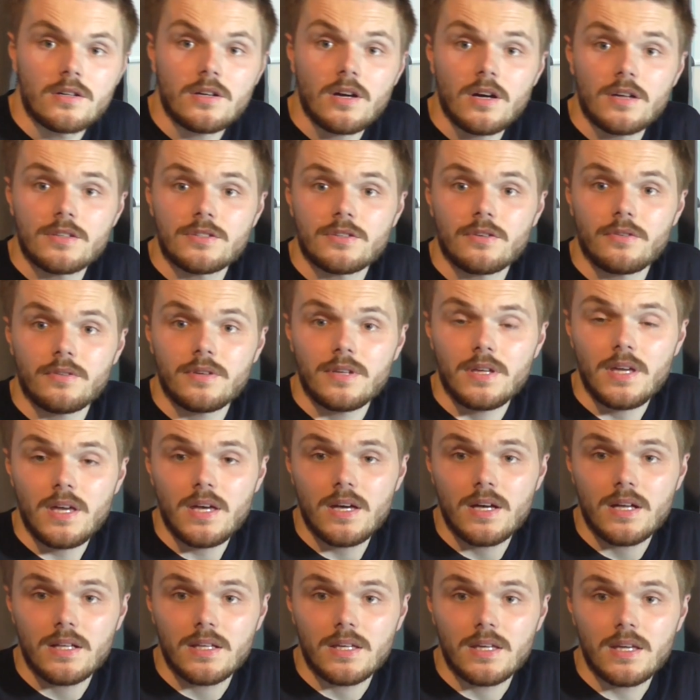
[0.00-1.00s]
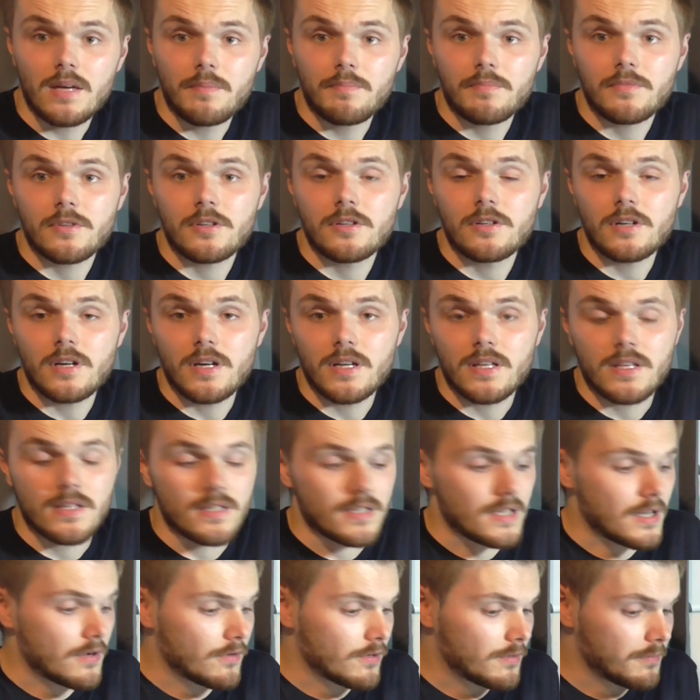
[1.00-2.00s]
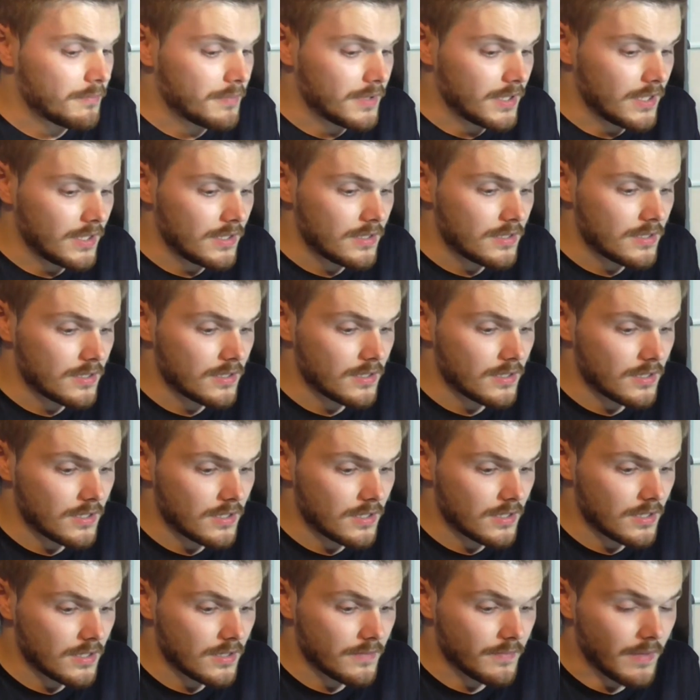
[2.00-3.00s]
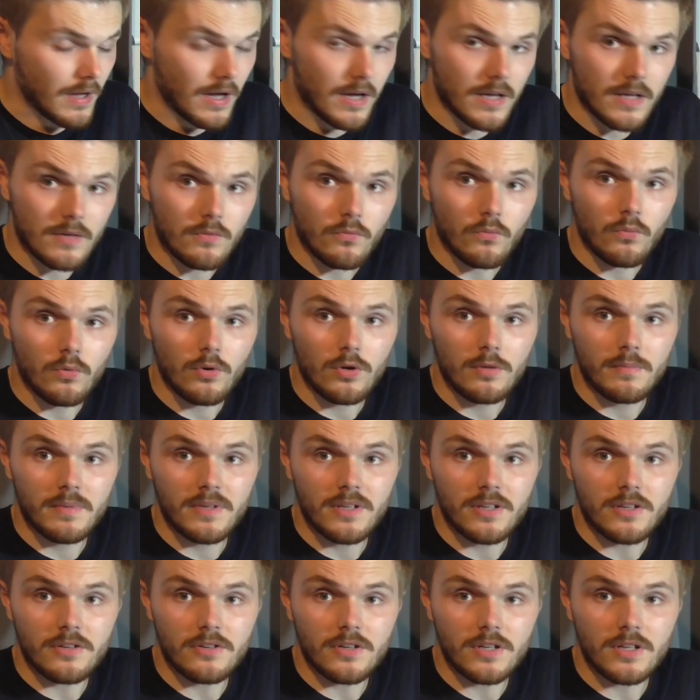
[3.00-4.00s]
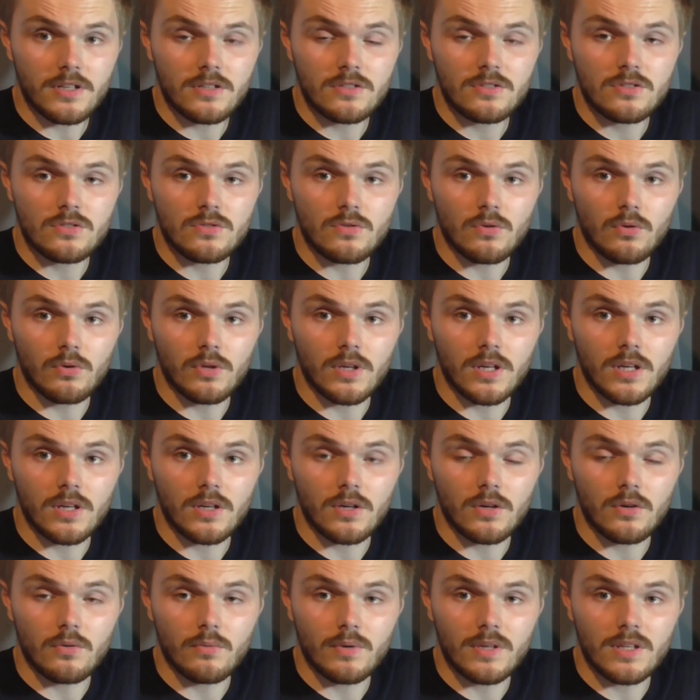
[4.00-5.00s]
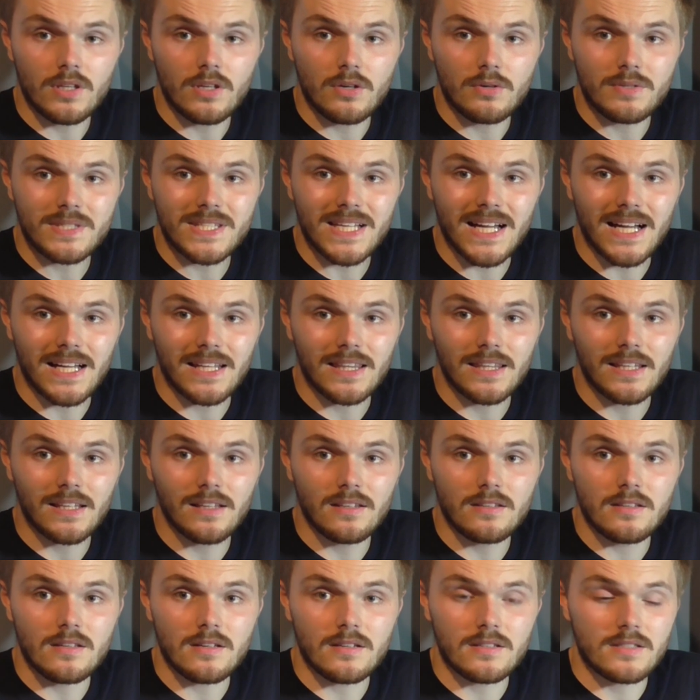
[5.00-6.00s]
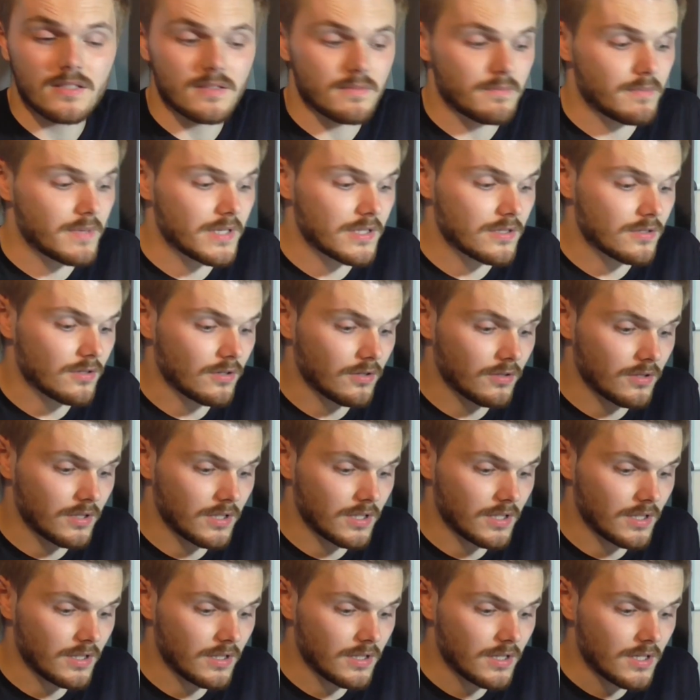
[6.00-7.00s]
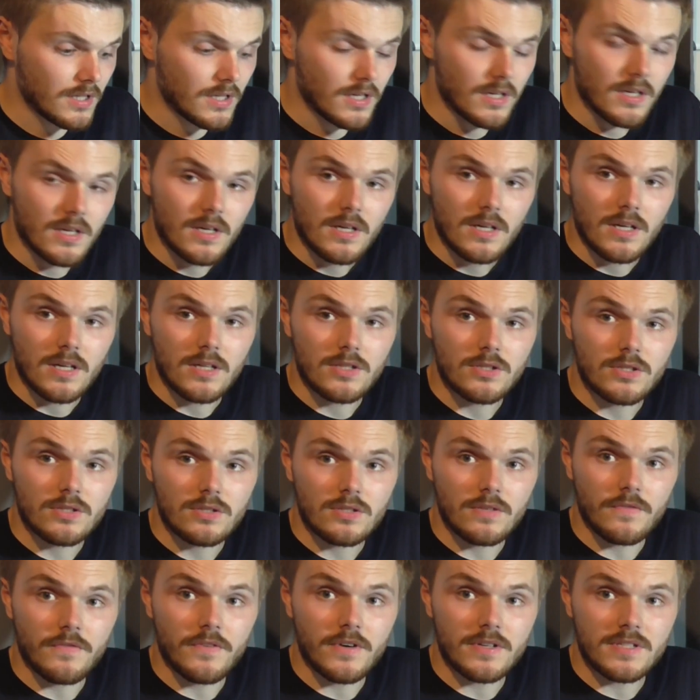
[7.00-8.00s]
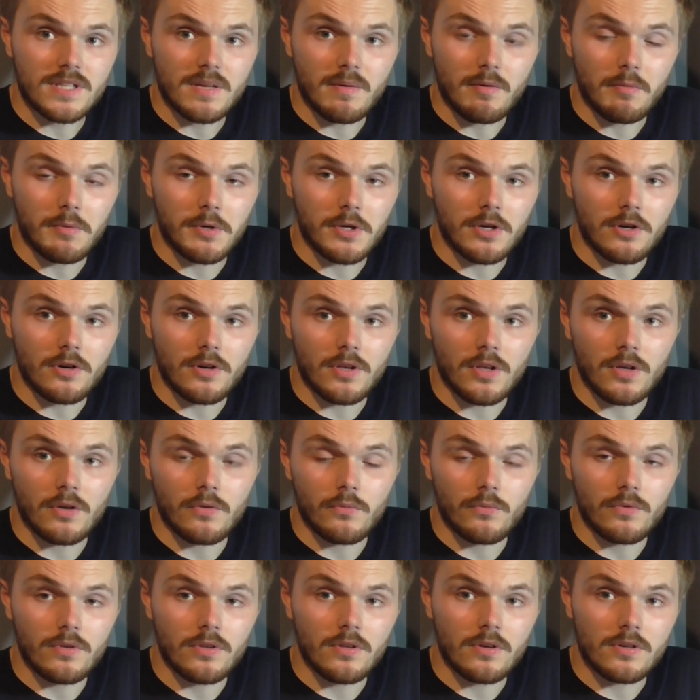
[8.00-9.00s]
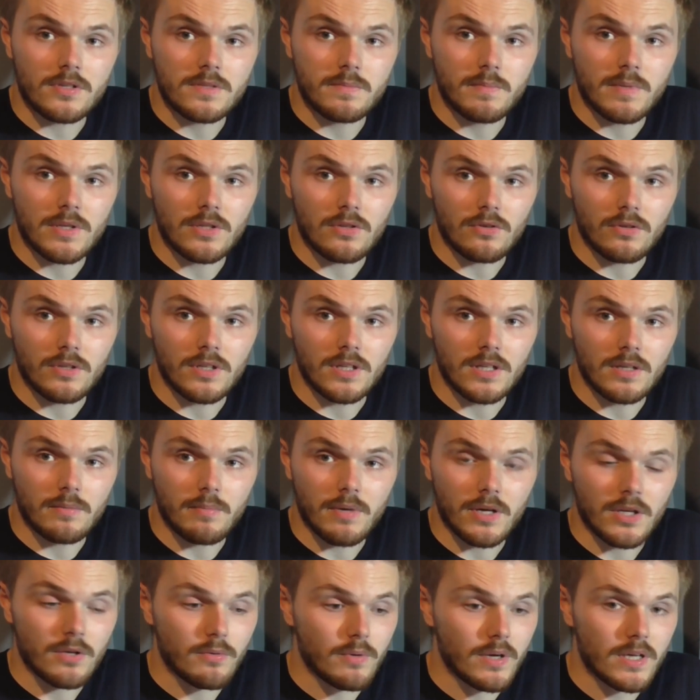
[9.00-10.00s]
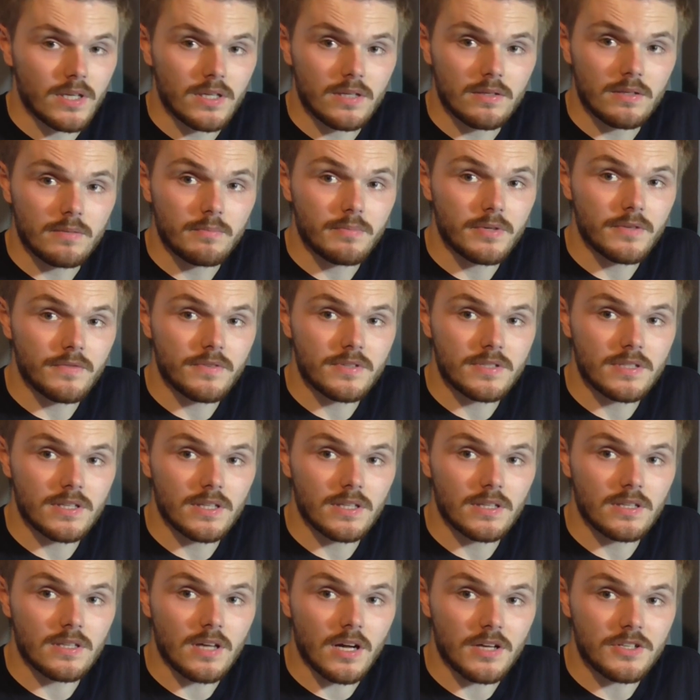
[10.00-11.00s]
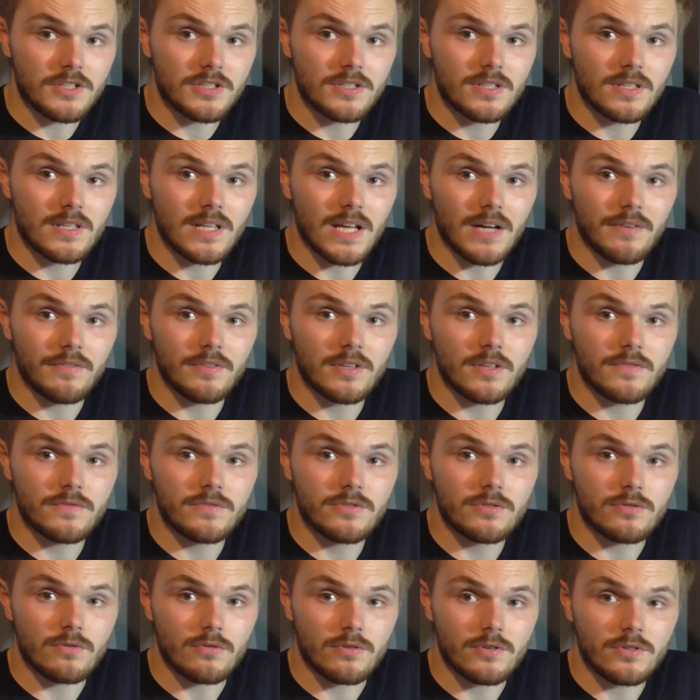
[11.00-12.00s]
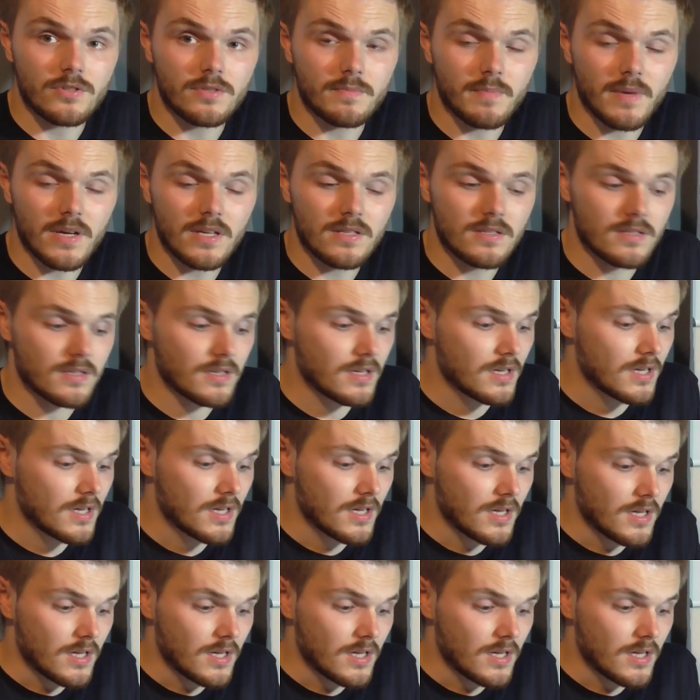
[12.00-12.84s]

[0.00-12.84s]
Right, so yeah, the upgrade is now complete. Um, I will be reinstalling Windows and Linux Mint on here. It's the first time I'll be running Linux Mint on here, by the way. Previously, I just didn't have enough storage space.